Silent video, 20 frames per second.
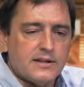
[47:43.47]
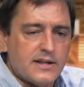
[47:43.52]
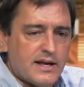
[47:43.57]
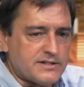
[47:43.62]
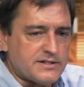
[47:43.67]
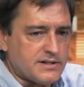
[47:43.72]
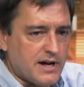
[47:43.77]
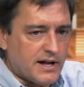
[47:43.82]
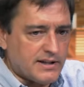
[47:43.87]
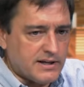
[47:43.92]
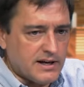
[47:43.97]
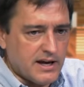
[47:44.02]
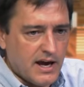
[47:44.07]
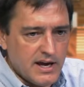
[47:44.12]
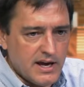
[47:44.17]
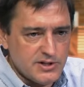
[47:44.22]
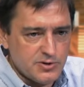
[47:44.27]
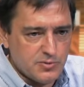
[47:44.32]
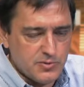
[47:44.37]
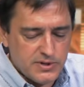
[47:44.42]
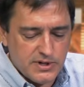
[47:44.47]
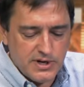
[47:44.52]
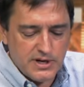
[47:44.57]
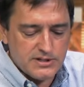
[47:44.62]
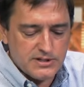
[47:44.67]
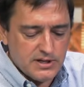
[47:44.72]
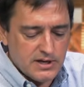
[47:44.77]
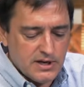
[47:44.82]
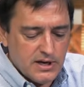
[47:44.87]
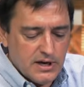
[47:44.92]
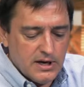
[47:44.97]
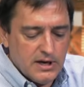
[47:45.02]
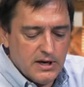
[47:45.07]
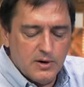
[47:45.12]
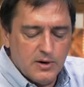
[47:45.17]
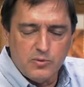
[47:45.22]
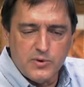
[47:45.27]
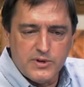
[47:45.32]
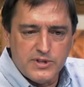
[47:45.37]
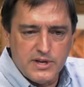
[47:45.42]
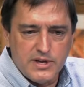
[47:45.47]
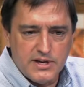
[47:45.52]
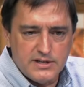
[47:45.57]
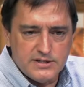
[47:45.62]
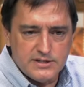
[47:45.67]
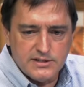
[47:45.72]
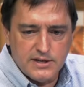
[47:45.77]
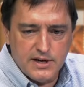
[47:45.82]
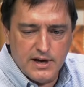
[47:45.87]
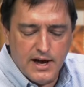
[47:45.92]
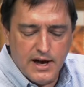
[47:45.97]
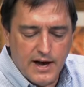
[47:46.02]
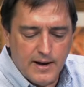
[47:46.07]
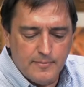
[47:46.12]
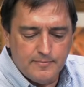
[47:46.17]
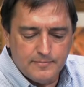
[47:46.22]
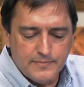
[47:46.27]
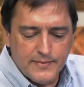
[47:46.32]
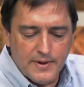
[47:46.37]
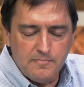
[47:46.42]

That's not the case with these, with these um,